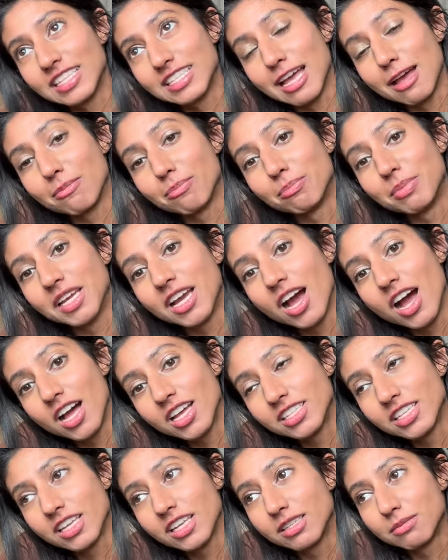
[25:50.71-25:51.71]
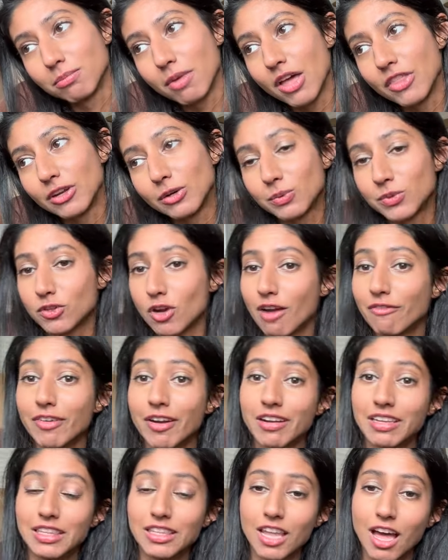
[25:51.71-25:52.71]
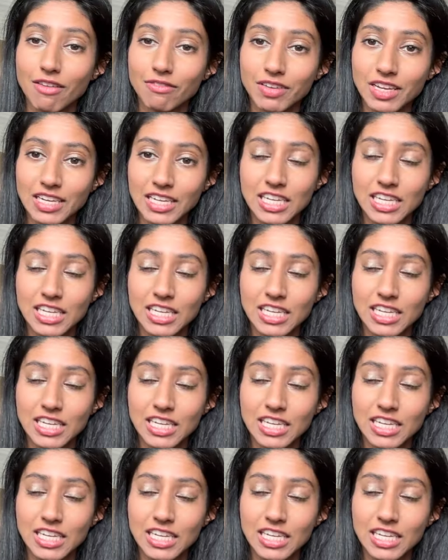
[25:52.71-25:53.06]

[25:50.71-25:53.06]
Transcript: that because his mother was not very loving,